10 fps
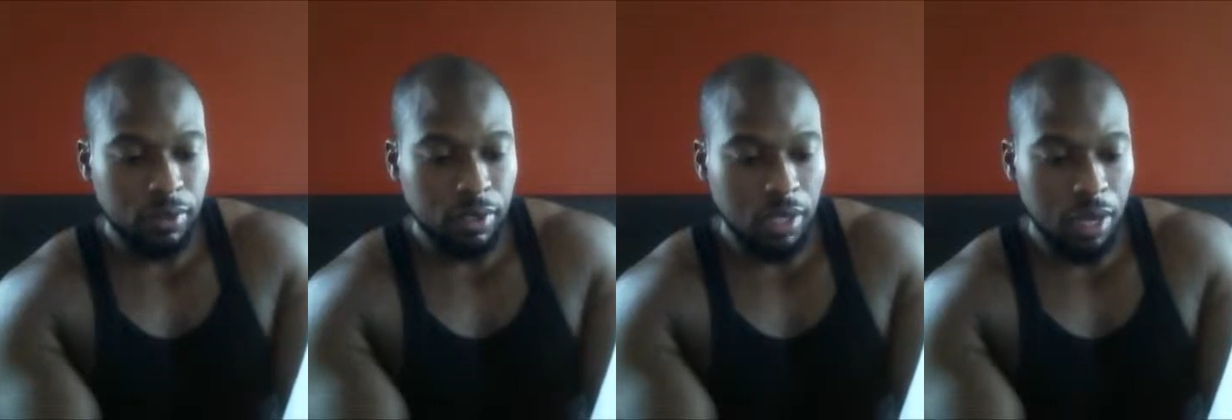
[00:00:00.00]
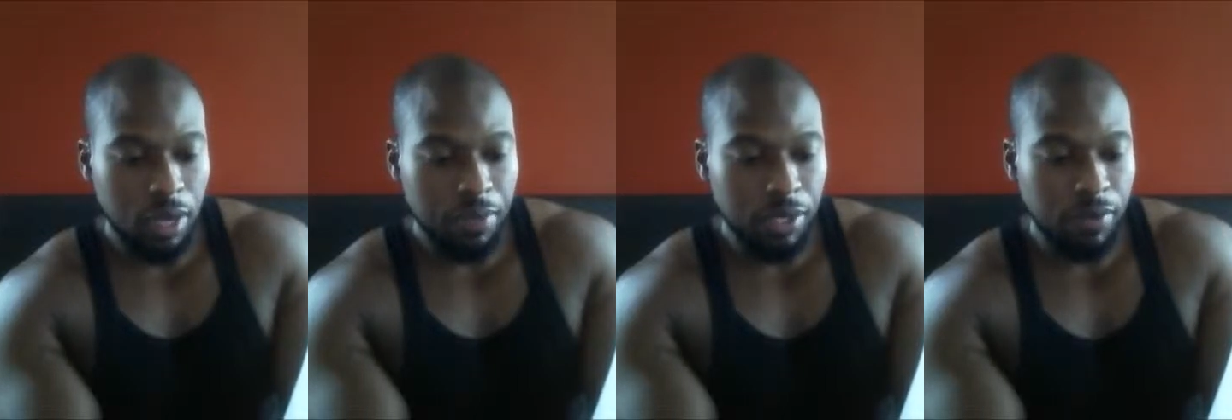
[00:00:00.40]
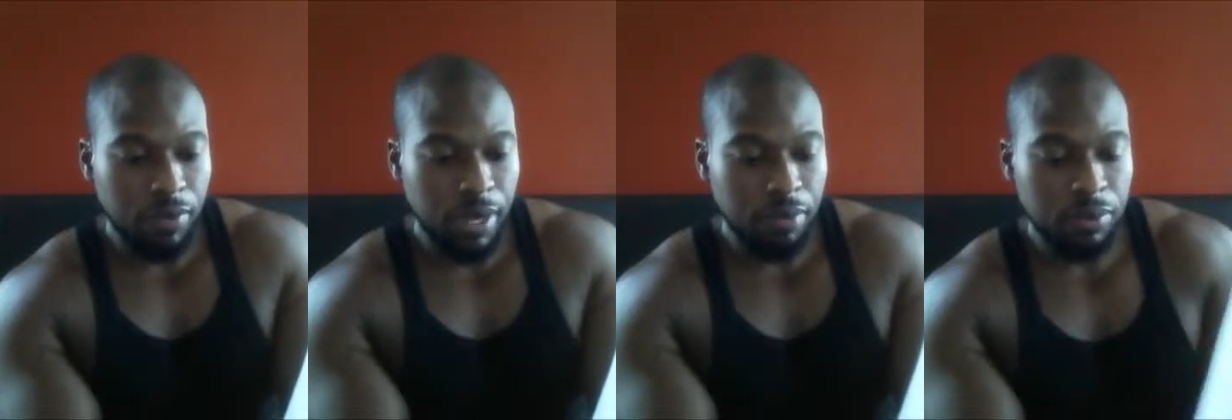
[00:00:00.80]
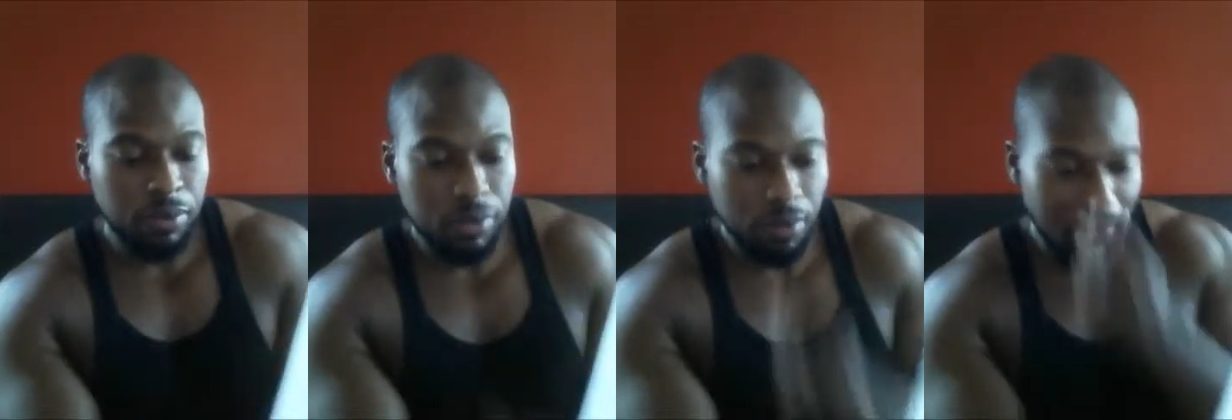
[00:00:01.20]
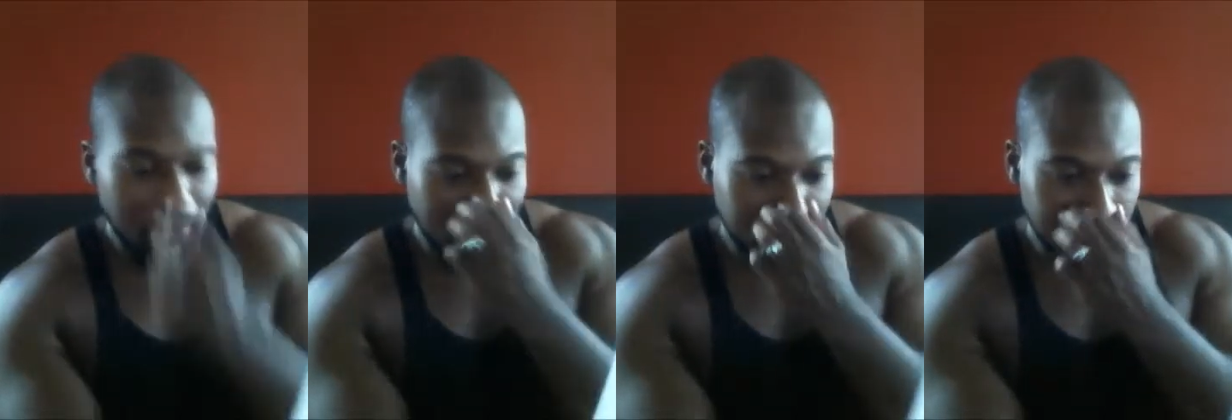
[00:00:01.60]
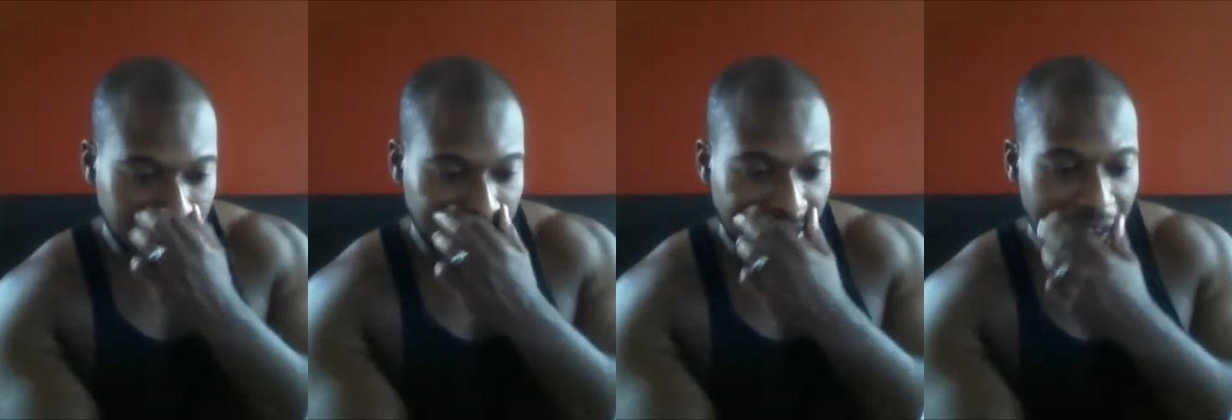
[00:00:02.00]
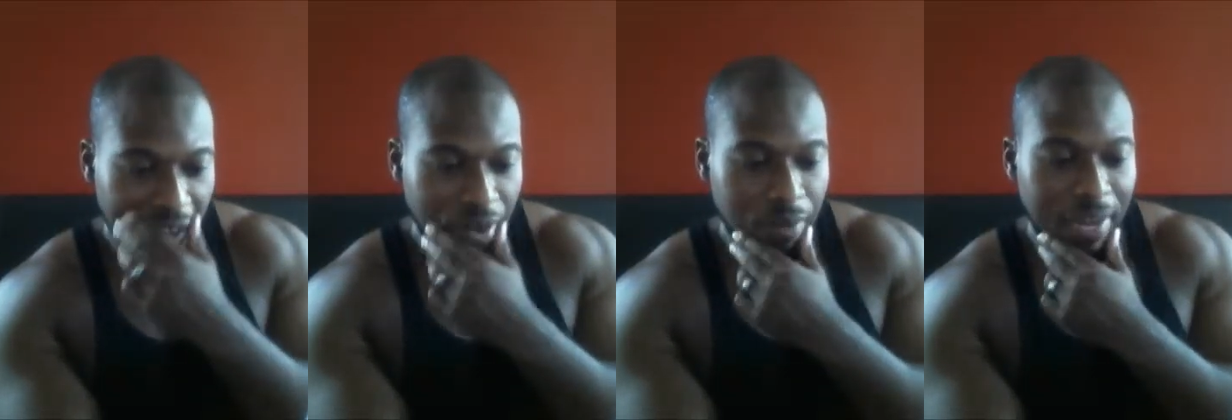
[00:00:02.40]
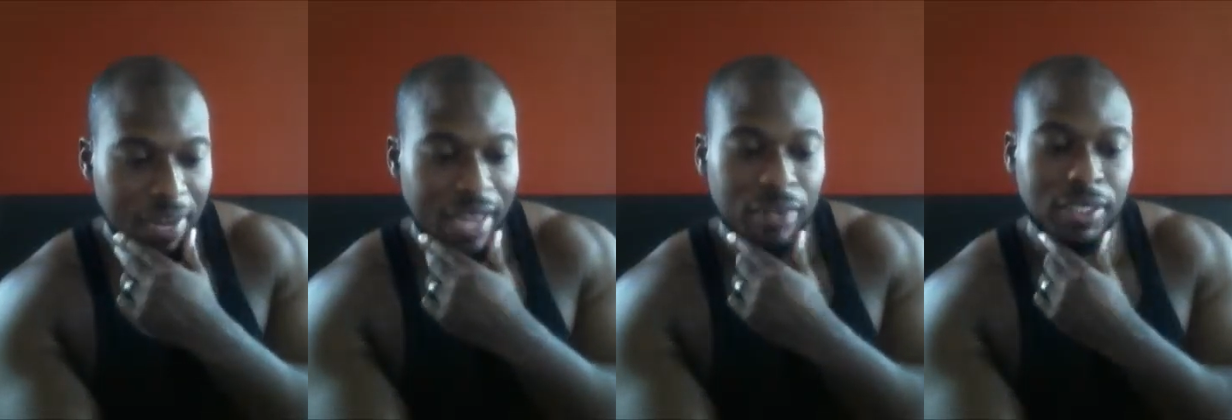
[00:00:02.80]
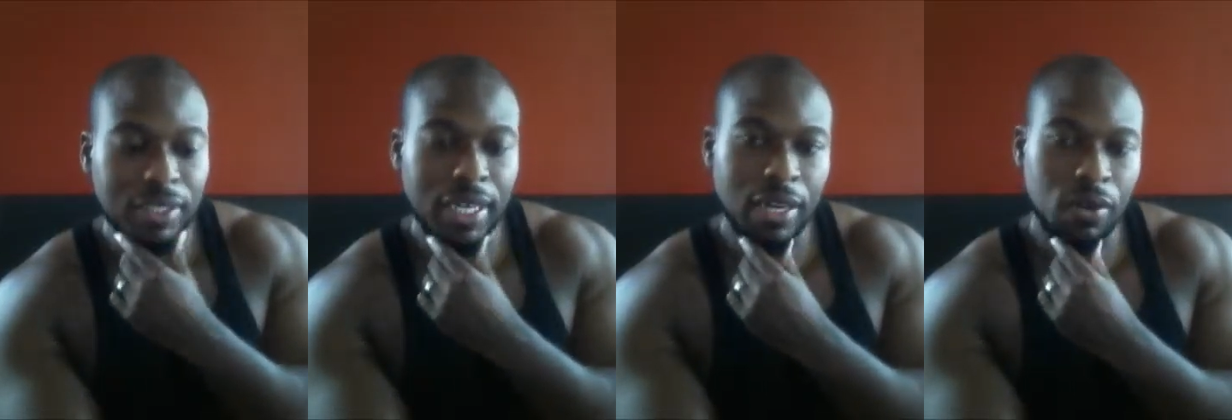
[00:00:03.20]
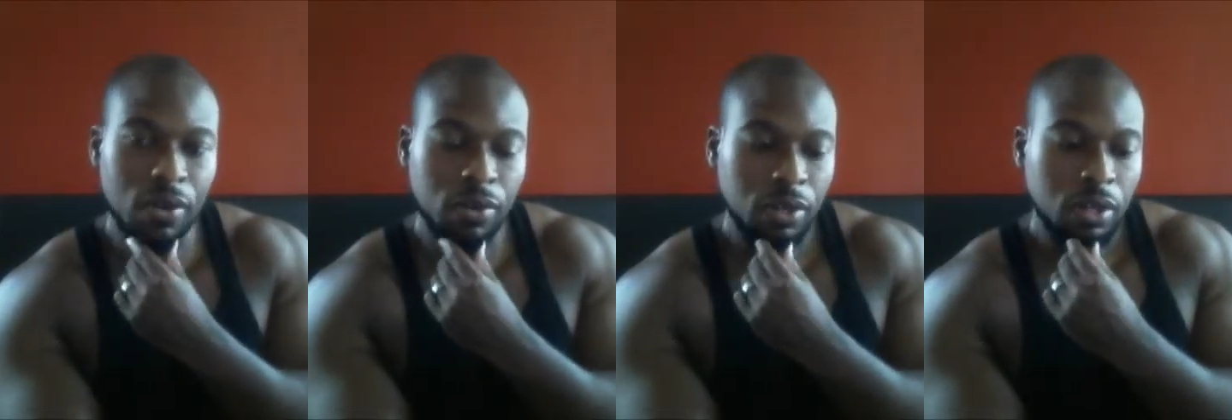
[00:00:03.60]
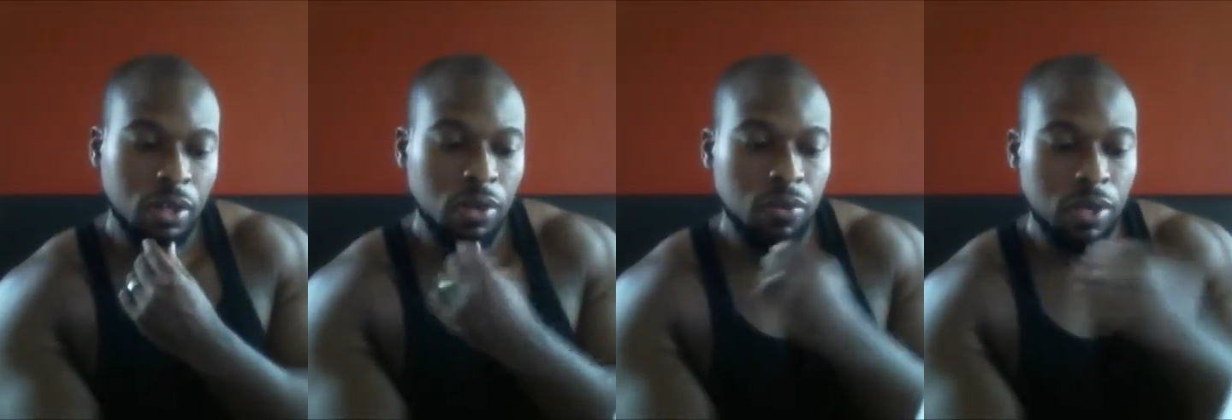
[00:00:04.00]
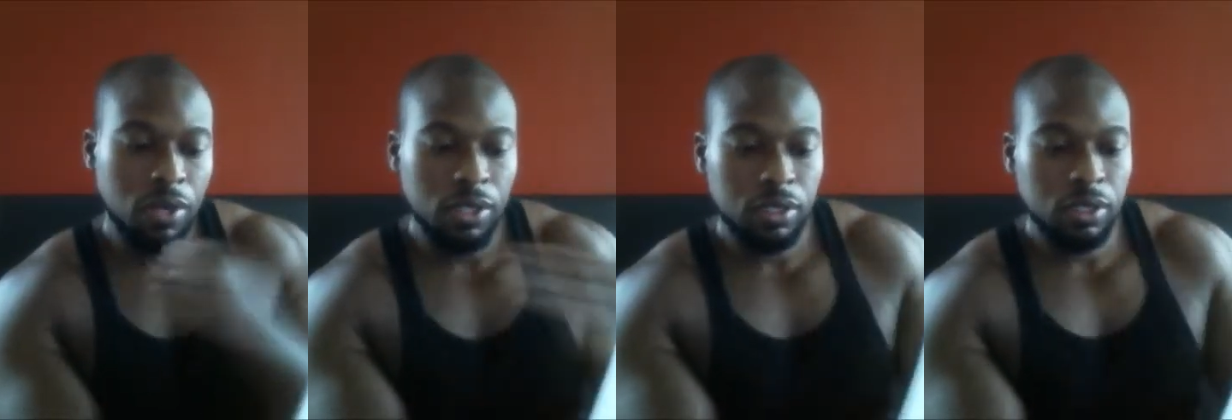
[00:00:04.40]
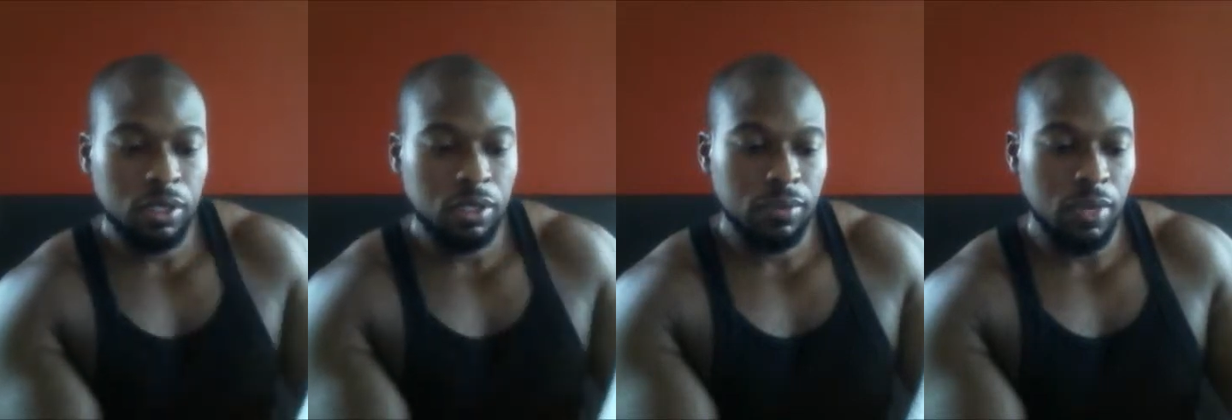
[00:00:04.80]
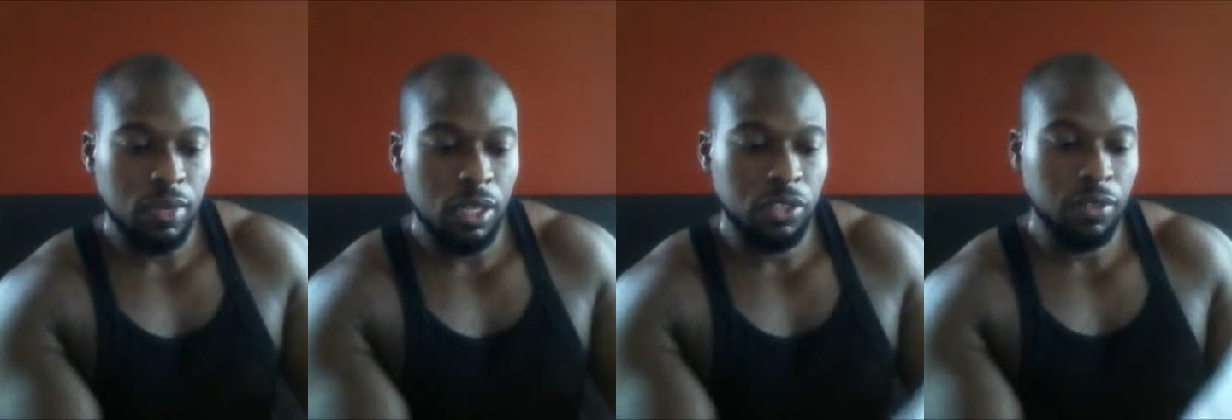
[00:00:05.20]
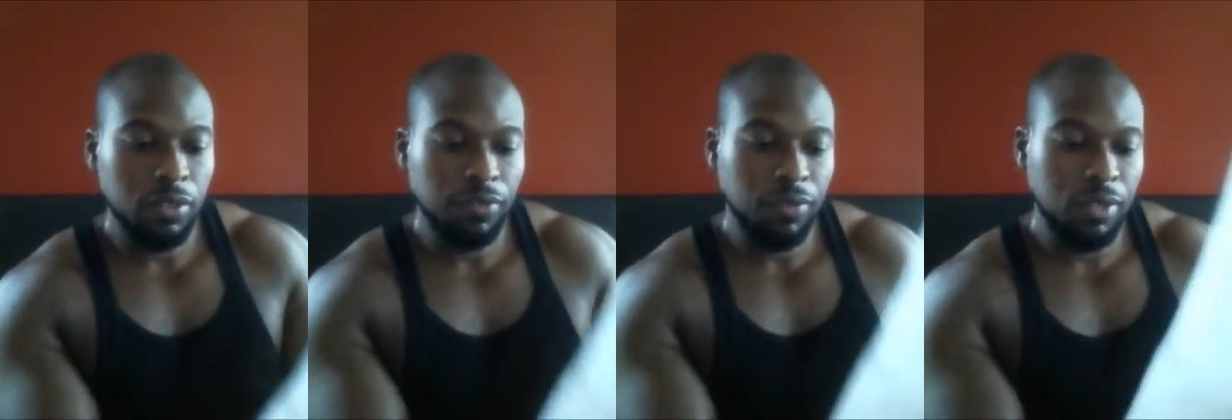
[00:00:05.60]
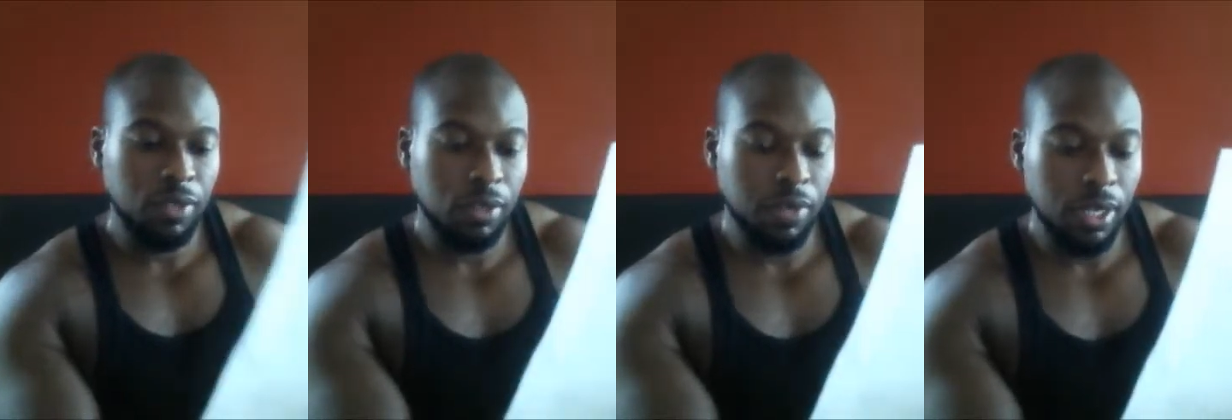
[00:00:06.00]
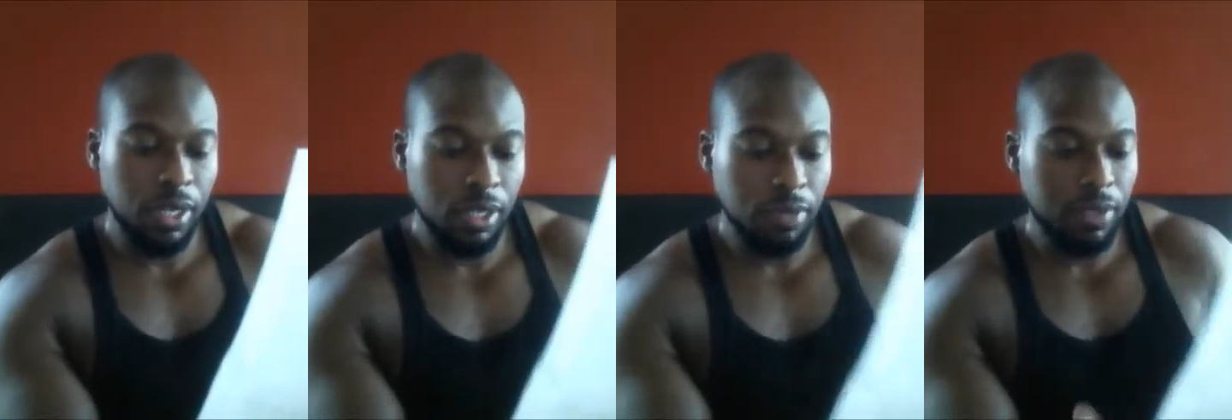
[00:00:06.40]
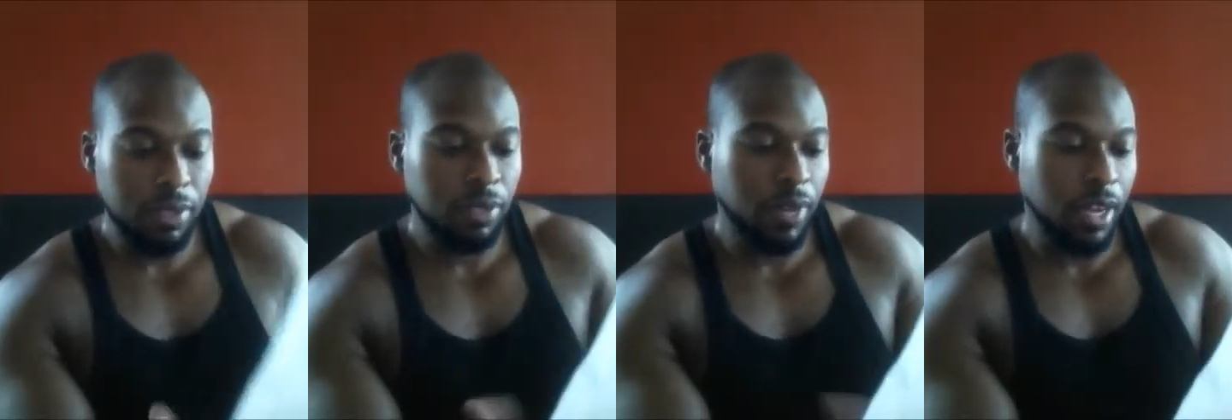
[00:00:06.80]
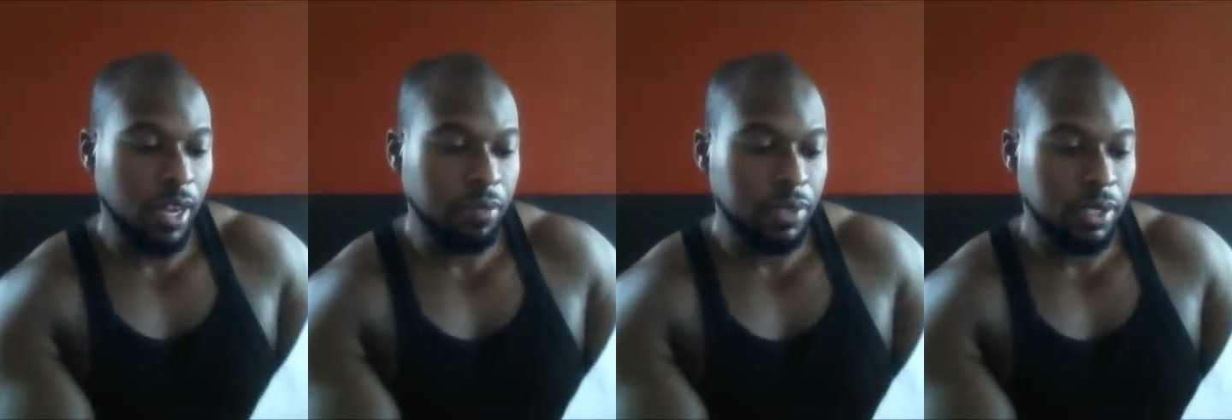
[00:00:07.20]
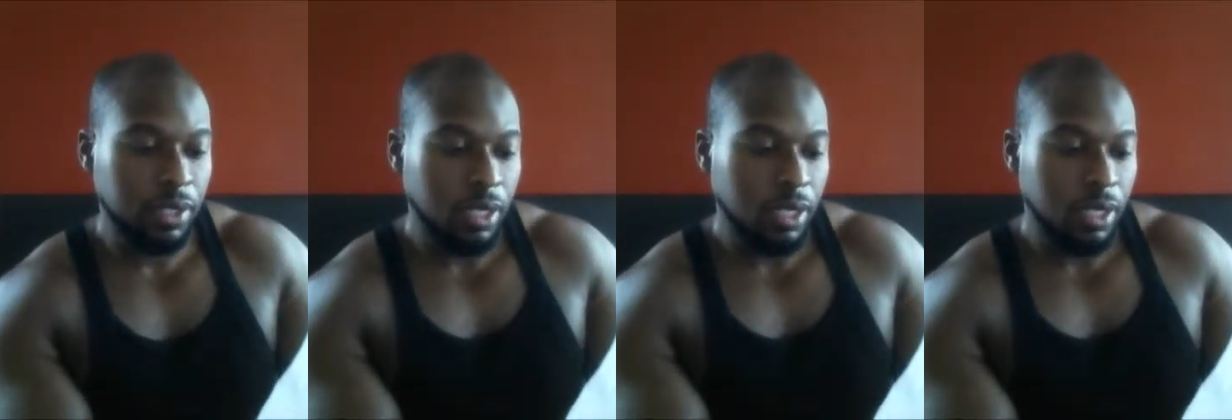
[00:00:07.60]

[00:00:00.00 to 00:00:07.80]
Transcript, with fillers: uh, milligrams was my H D L. My L D L was one hundred fifty-three milligrams.